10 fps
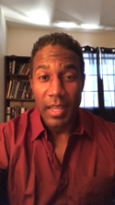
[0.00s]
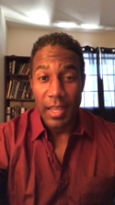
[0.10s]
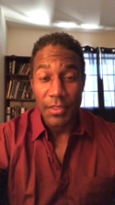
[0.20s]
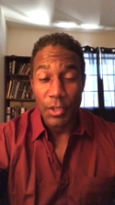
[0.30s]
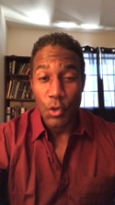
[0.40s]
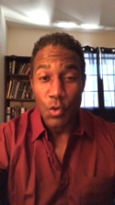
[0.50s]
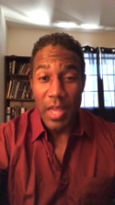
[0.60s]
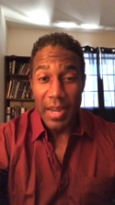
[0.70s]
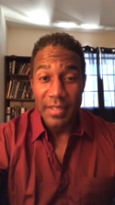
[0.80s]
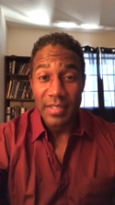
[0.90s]
in the
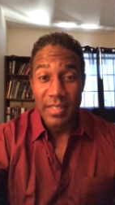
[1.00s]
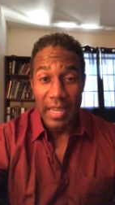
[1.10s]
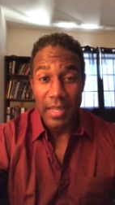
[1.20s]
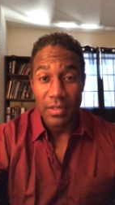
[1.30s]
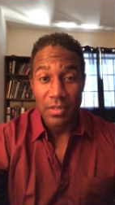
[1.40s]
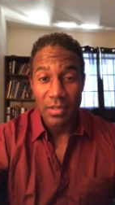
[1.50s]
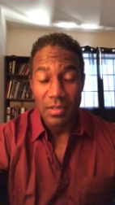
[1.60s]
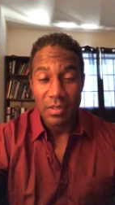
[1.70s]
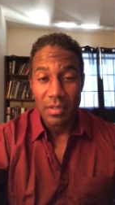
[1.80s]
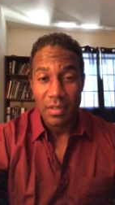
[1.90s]
United States,
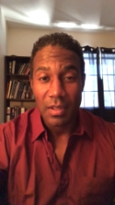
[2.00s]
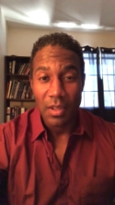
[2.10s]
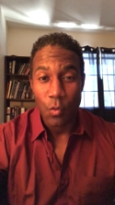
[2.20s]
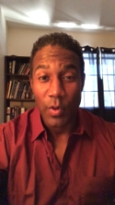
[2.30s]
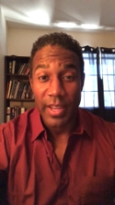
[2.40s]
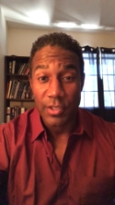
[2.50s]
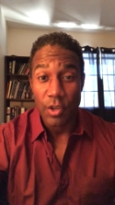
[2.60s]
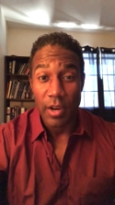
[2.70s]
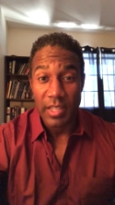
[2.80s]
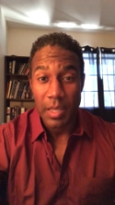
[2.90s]
when they
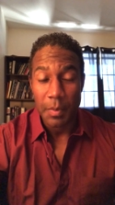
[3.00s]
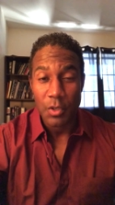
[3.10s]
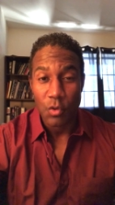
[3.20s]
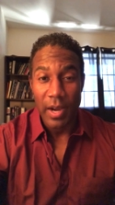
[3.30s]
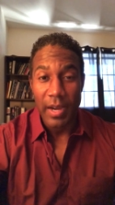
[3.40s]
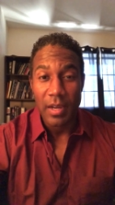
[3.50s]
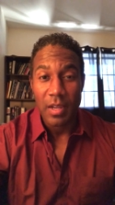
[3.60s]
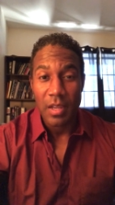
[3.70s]
started keeping track,